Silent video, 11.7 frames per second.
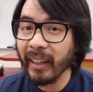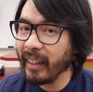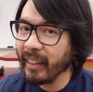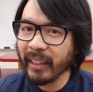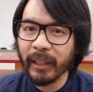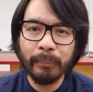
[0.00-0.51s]

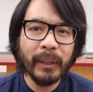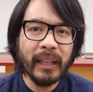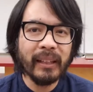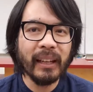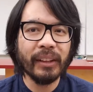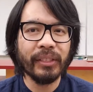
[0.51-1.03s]
In a
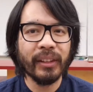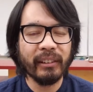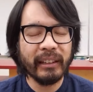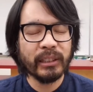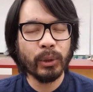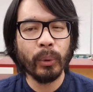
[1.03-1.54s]
competing
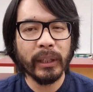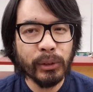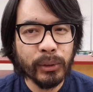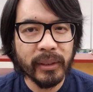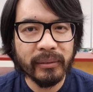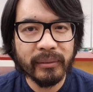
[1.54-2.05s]
theories
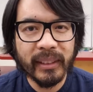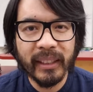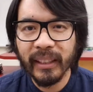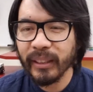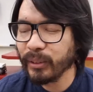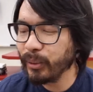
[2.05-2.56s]
question,
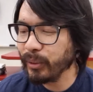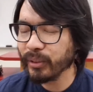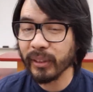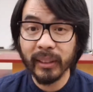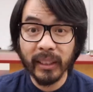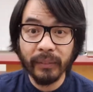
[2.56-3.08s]
students
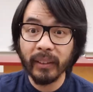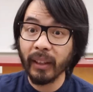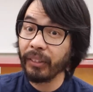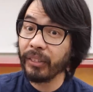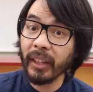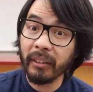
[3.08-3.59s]
are given a
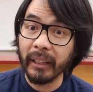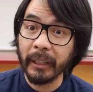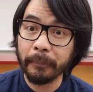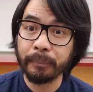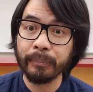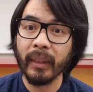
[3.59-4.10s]

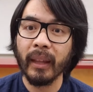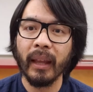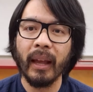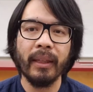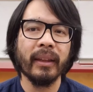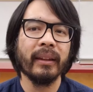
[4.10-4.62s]
theory
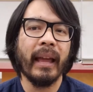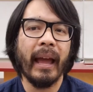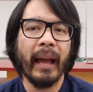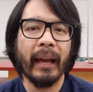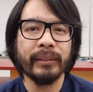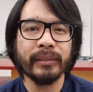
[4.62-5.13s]
and then
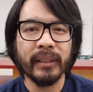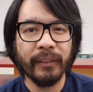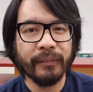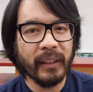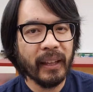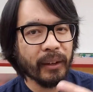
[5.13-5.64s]
asked
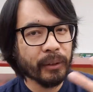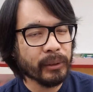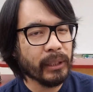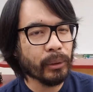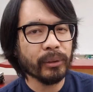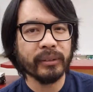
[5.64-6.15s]
if they
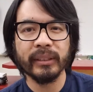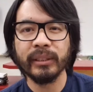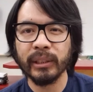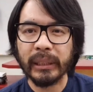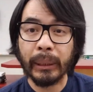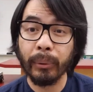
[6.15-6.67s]
agree or
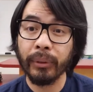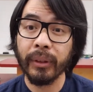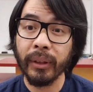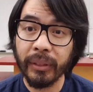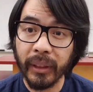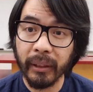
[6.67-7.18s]
disagree with
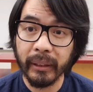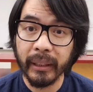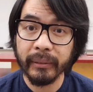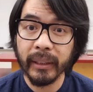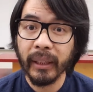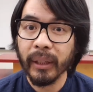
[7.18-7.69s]
the theory.